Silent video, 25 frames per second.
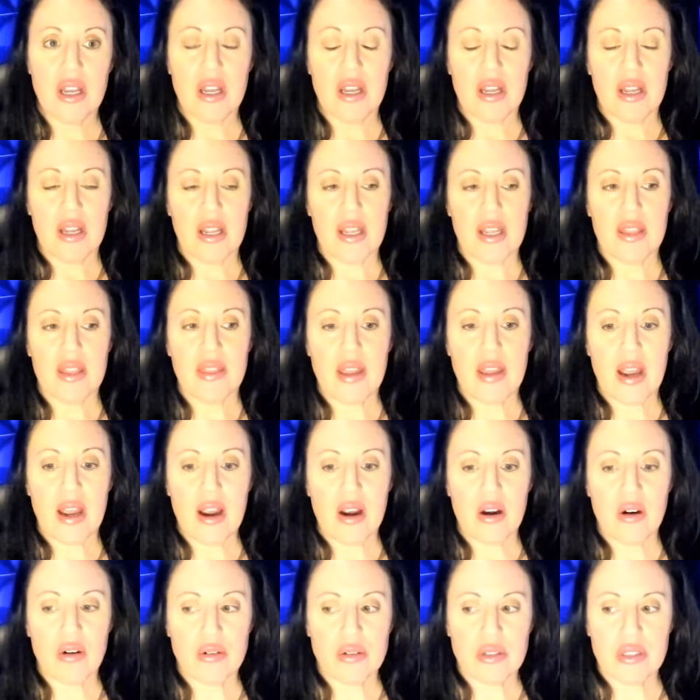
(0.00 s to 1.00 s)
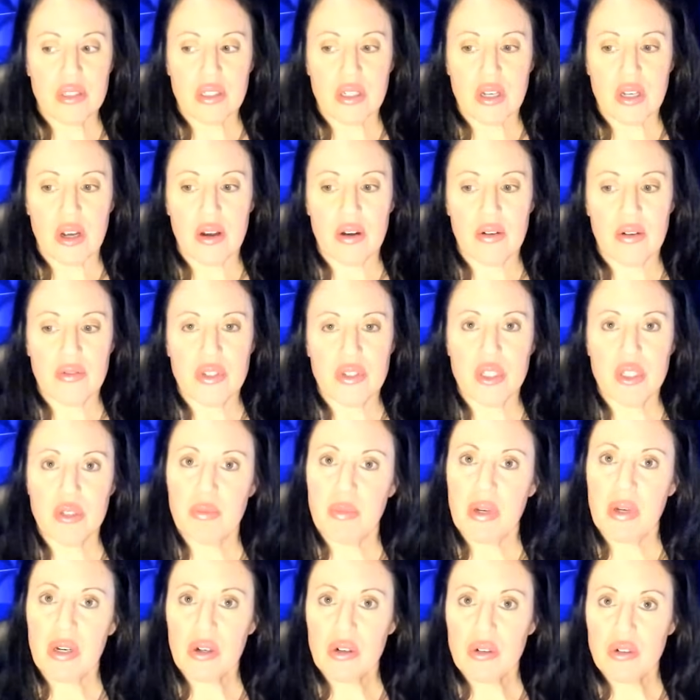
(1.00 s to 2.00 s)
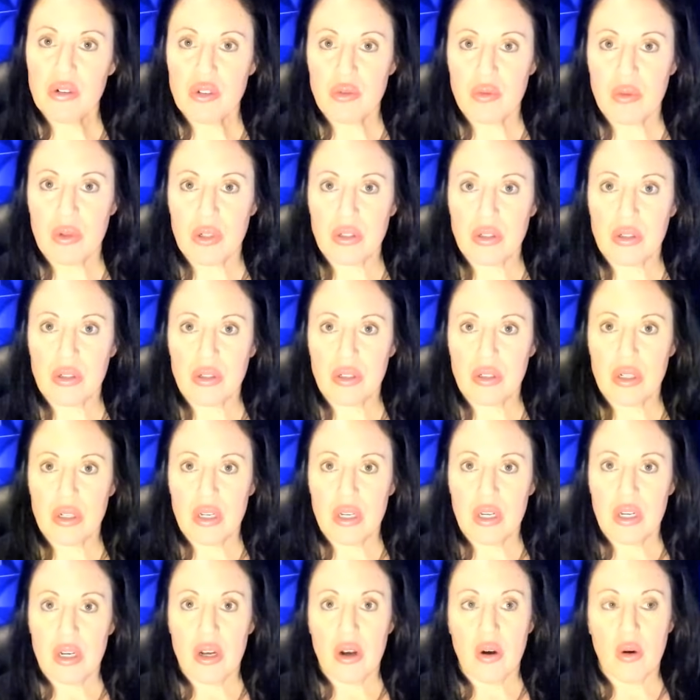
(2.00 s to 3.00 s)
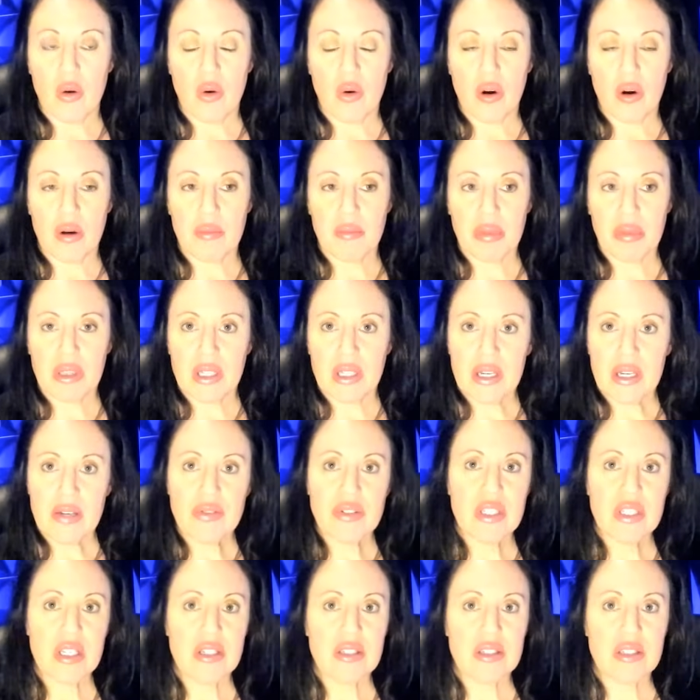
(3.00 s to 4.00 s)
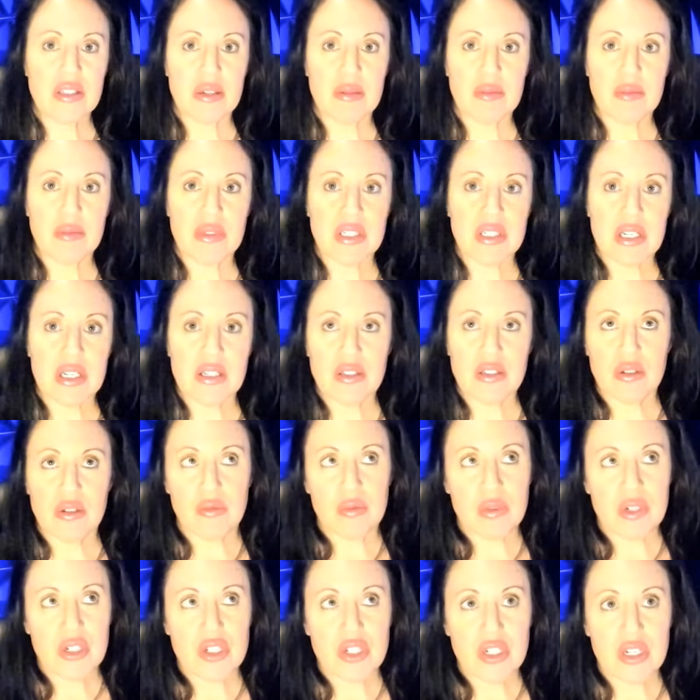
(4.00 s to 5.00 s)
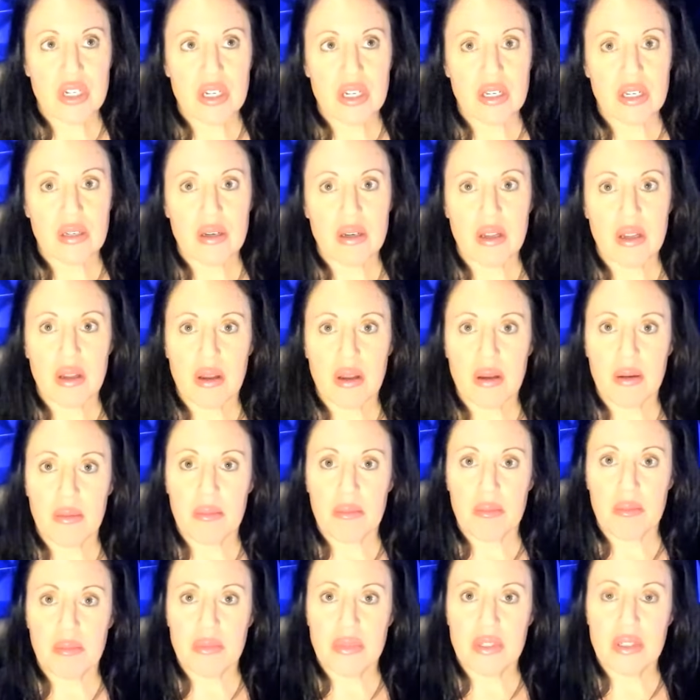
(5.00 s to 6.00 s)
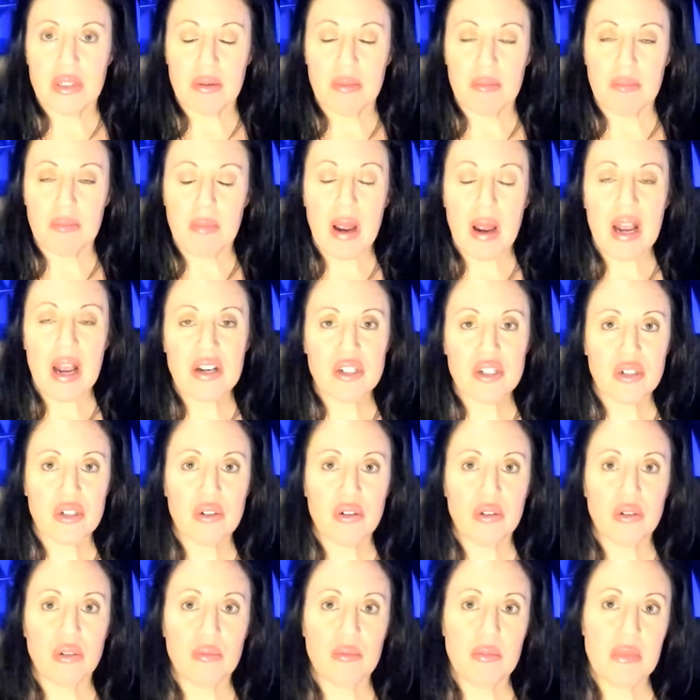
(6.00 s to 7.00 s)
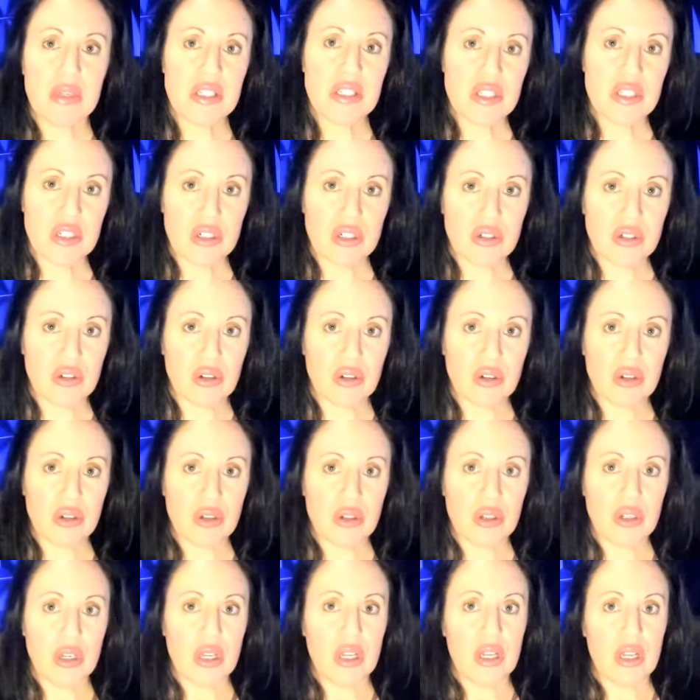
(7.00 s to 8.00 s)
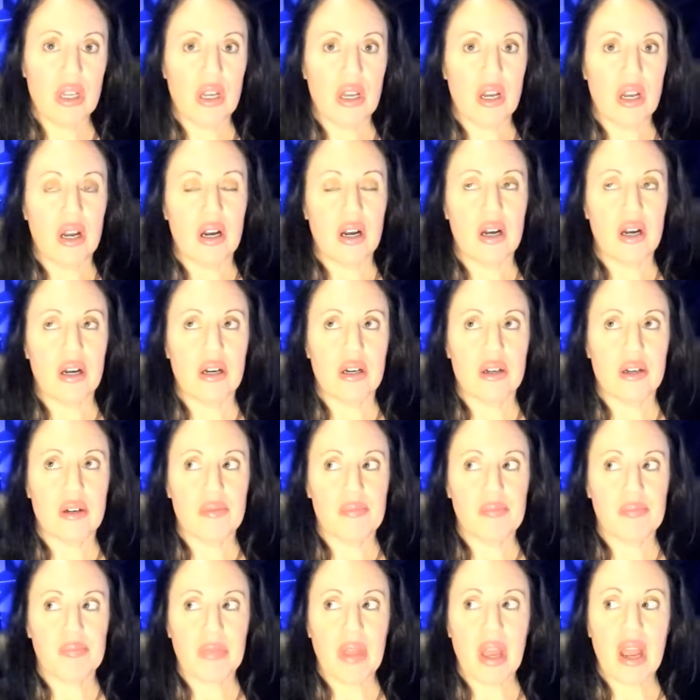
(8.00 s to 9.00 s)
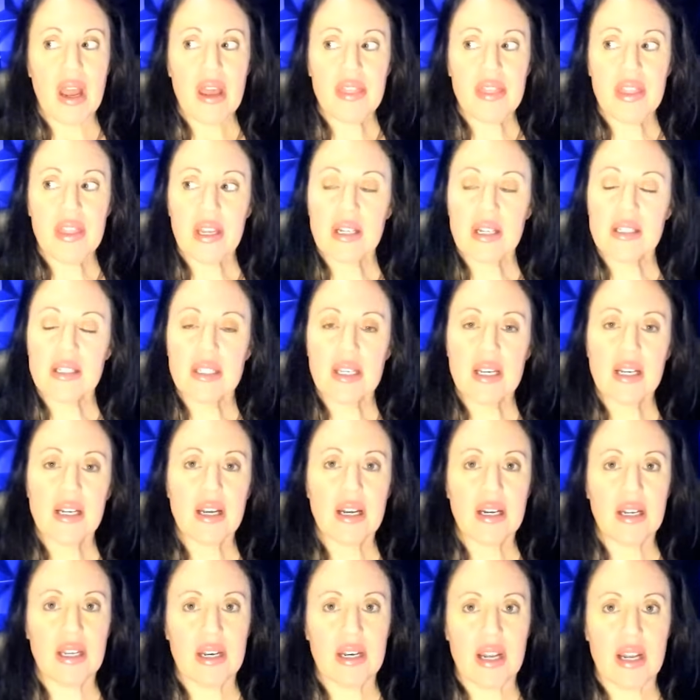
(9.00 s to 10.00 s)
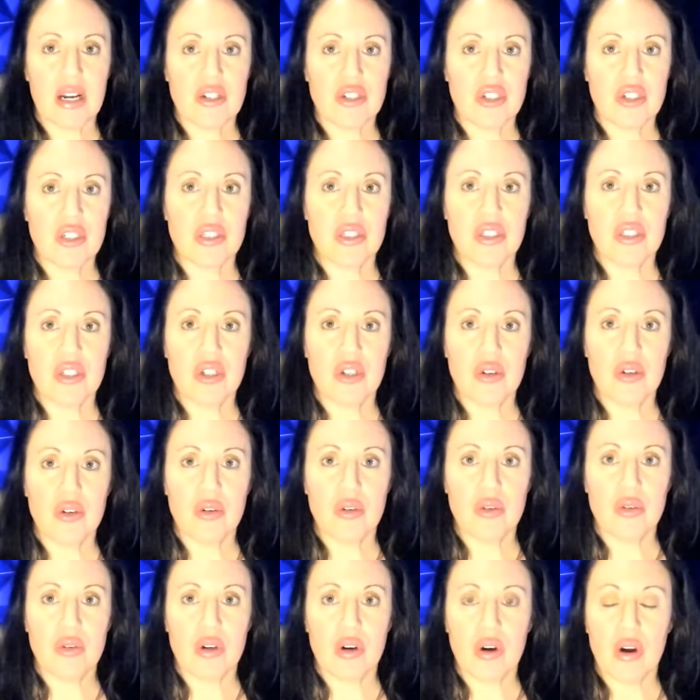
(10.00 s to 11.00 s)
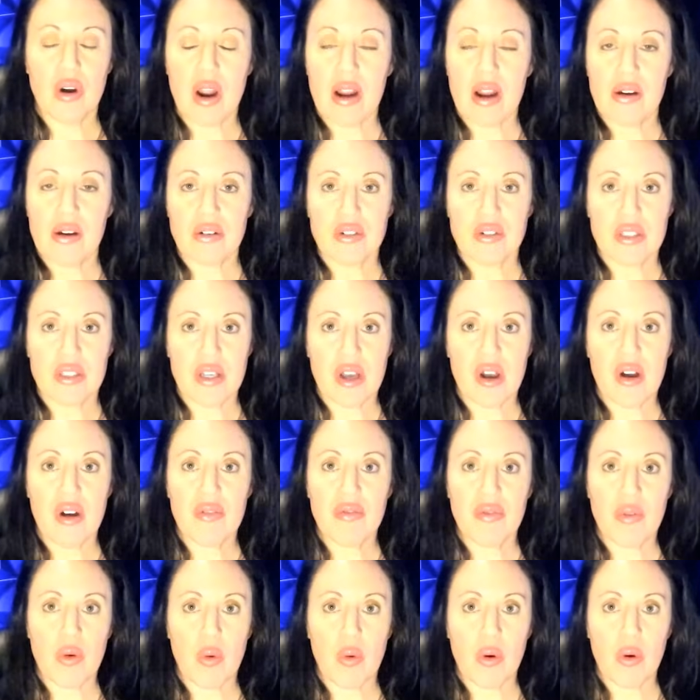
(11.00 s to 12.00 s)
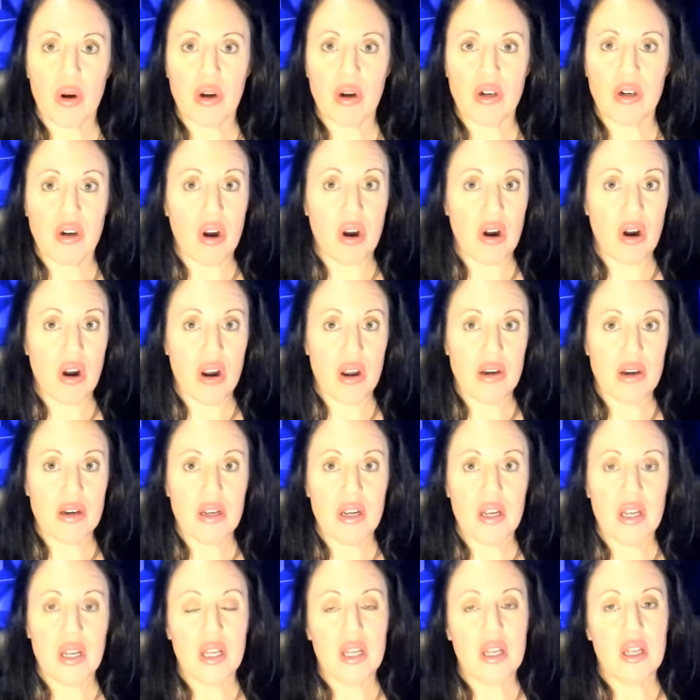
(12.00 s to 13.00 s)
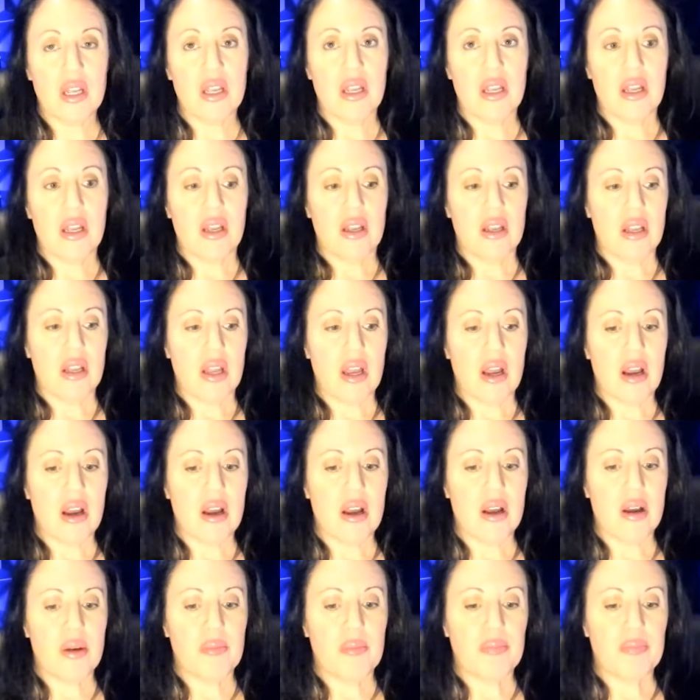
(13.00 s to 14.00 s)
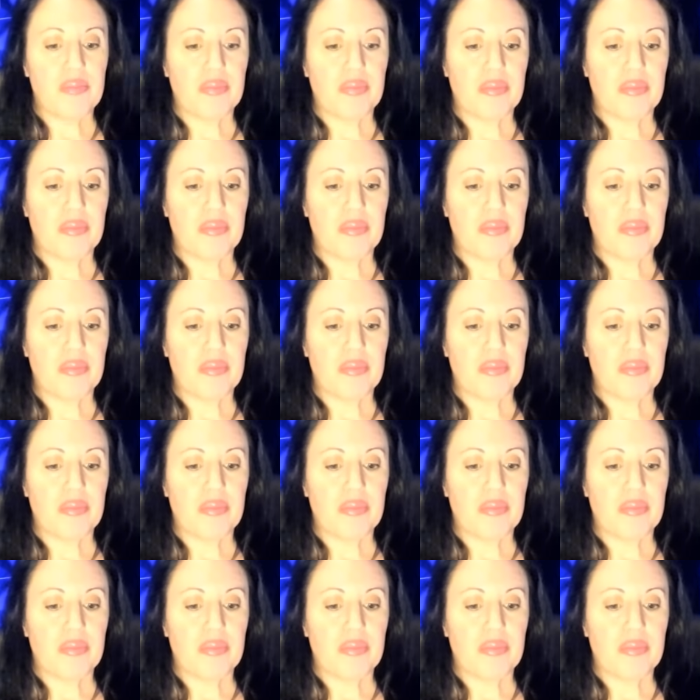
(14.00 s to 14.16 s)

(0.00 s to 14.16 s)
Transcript: in the house of spiritual or belief systems, intuition, magical, mystical. Um, I think it's like a connection to your higher self or God. Um,